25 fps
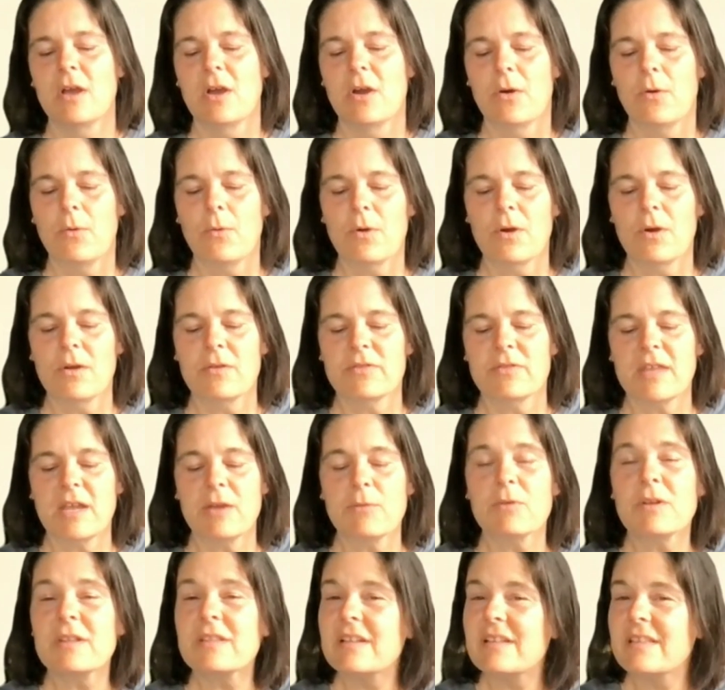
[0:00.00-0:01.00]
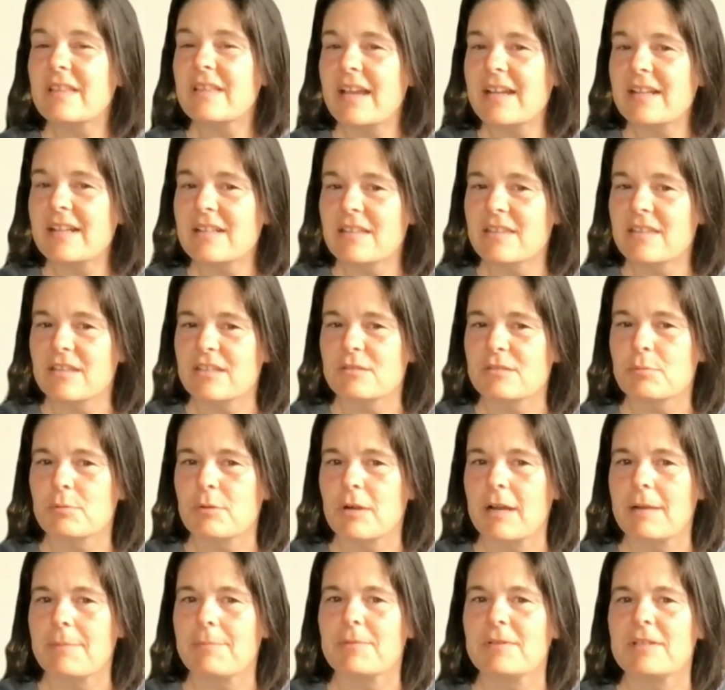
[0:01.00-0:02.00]
or they really liked this
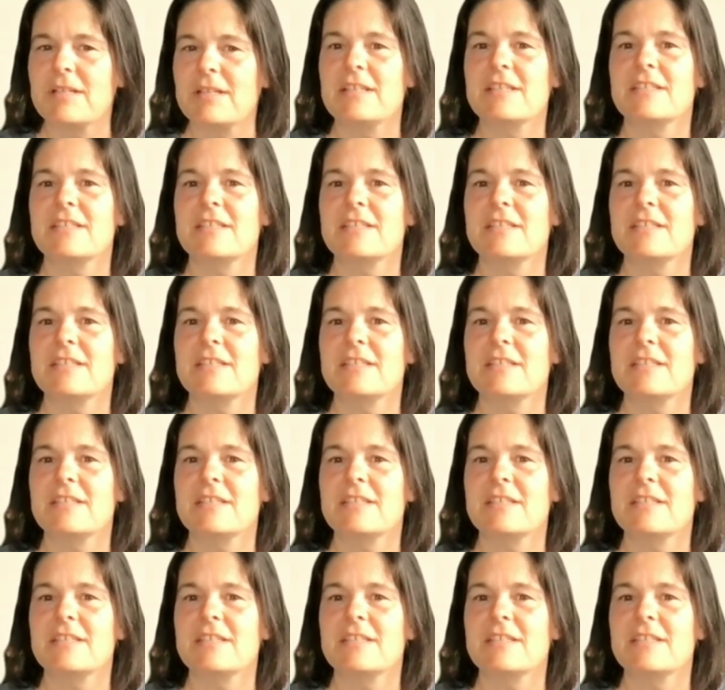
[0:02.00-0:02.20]
property.